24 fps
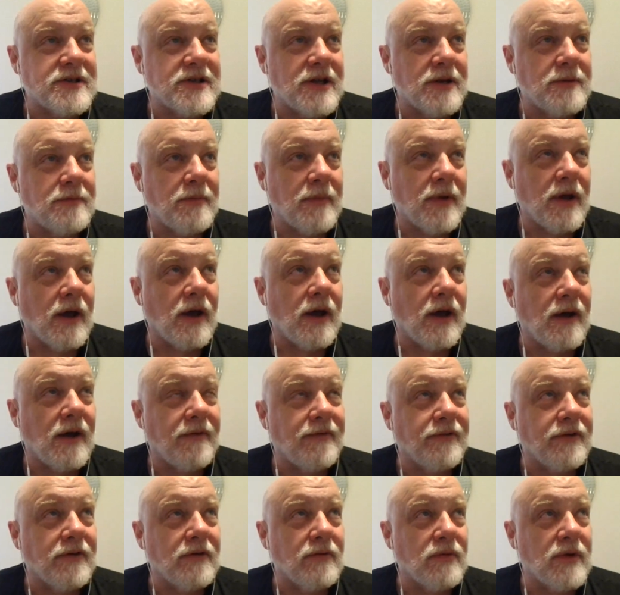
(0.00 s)
it
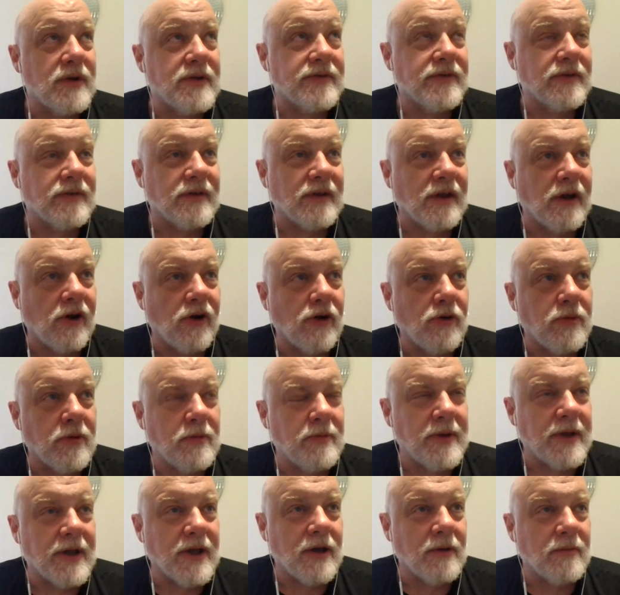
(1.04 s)
for reasons that I hope will
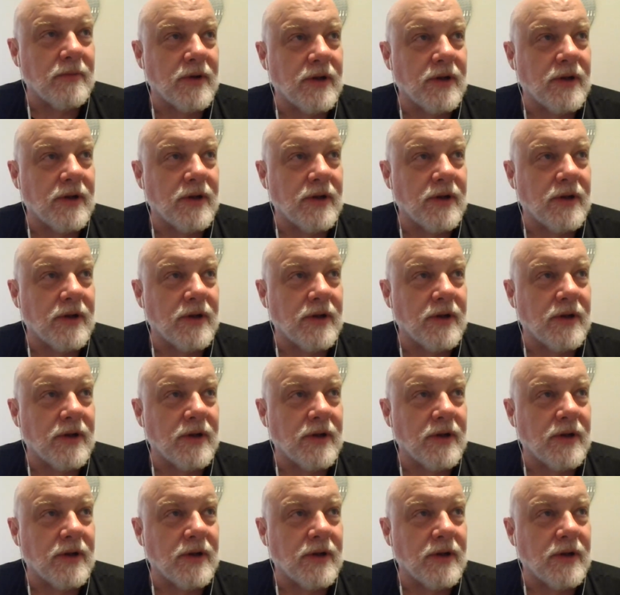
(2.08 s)
become